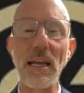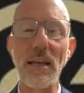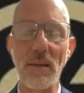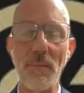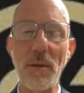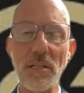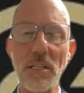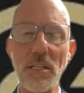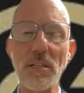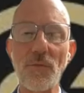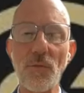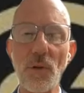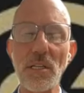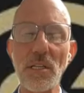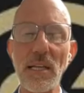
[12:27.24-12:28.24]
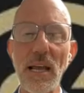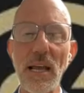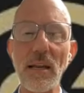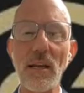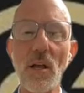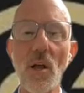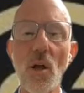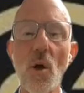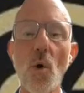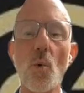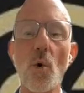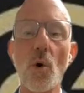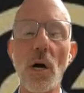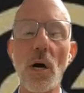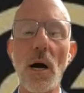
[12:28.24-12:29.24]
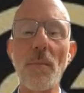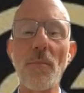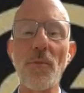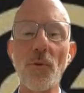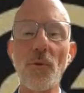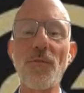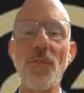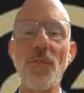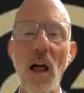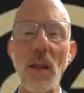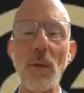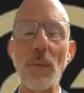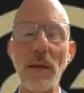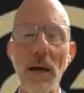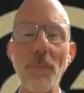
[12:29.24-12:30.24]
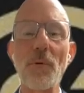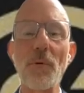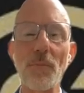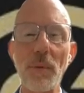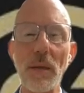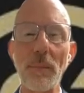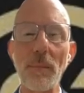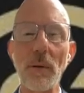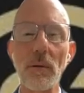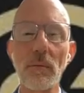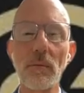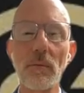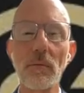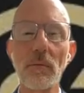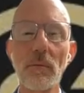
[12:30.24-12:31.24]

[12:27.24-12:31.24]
in the business of real estate will come through following up with people.